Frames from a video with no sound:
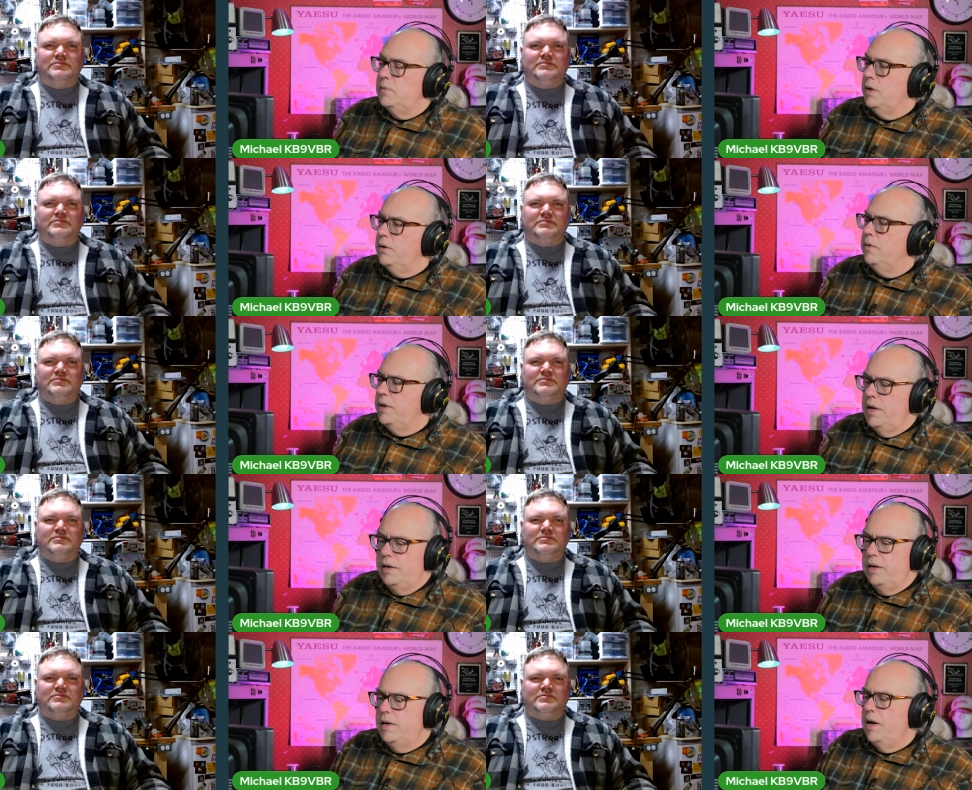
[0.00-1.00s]
Speaker 1: you know, in
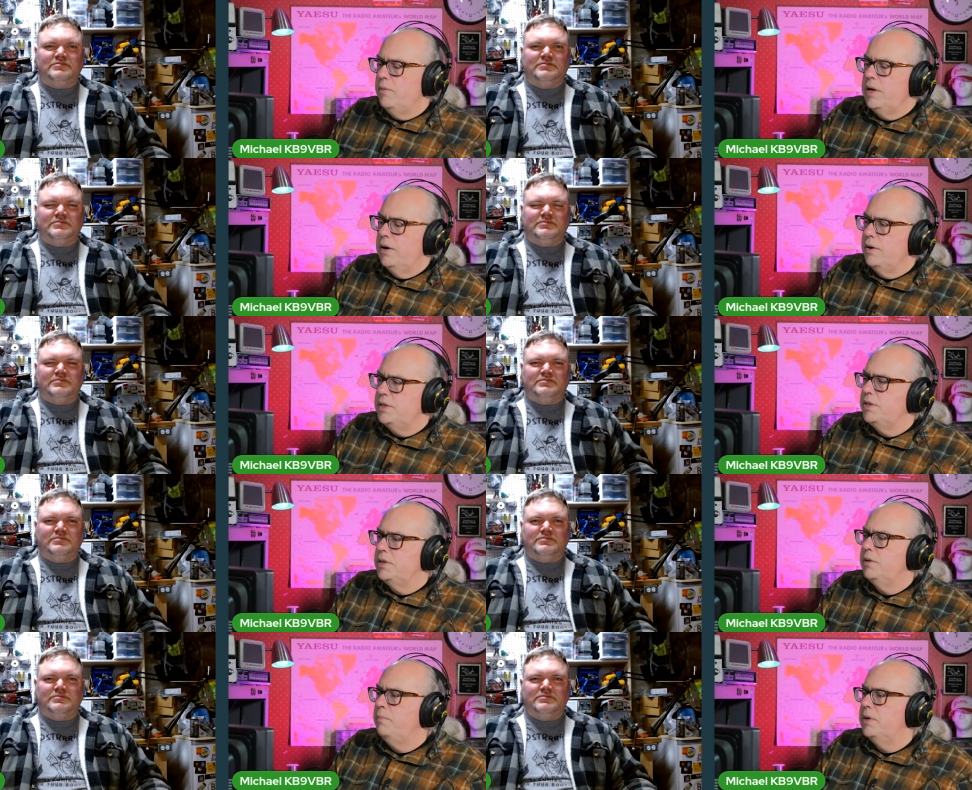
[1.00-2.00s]
that in that regards,
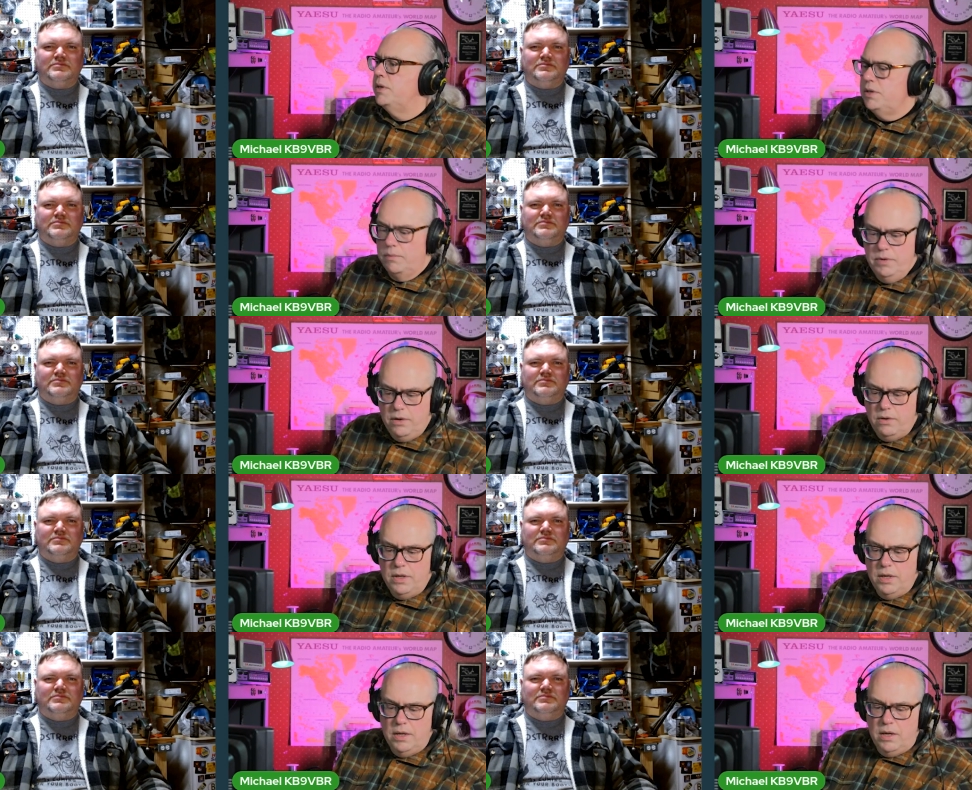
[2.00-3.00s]
but um, you know,
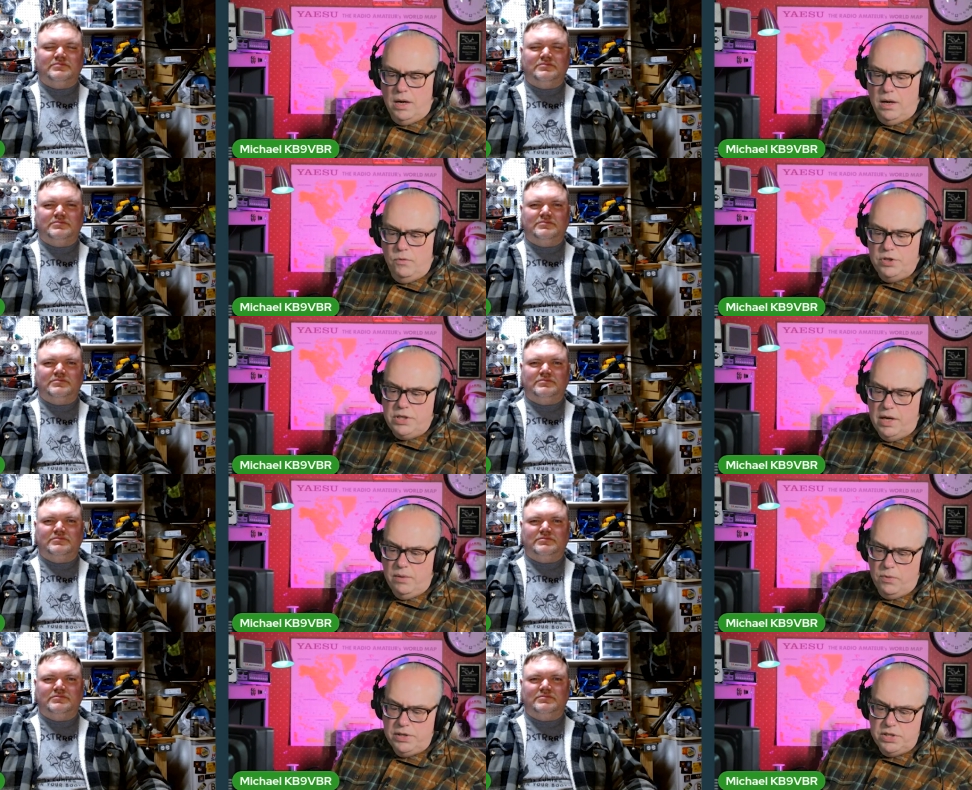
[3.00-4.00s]
um, which kind
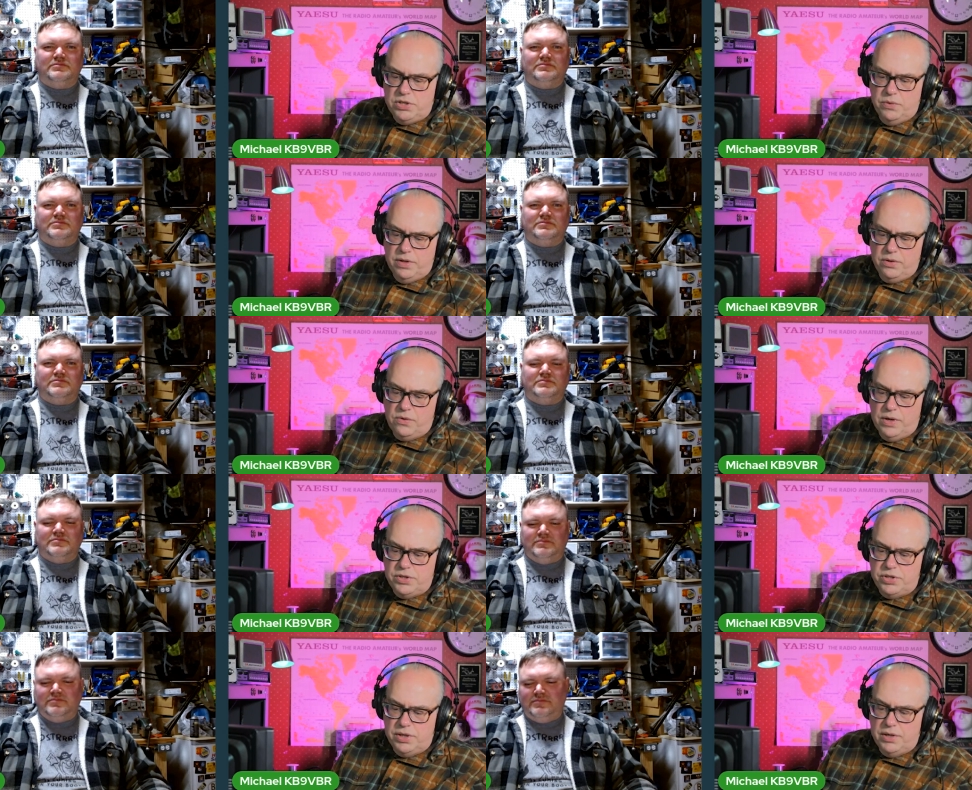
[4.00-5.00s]
of brings us to another
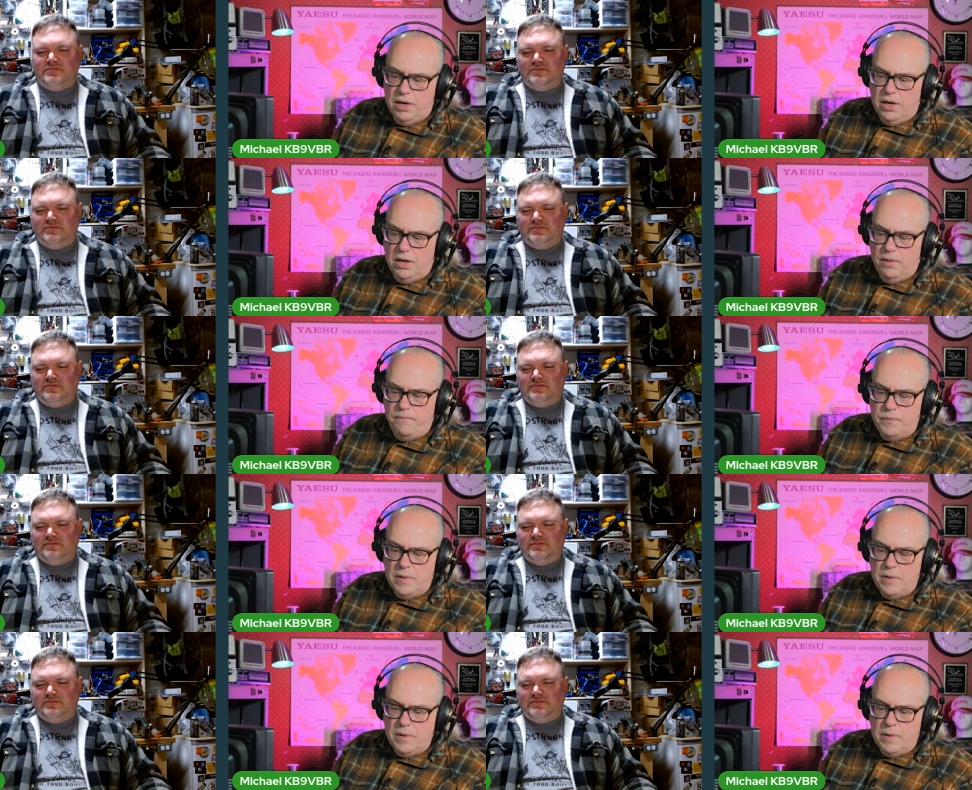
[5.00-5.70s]
question: um,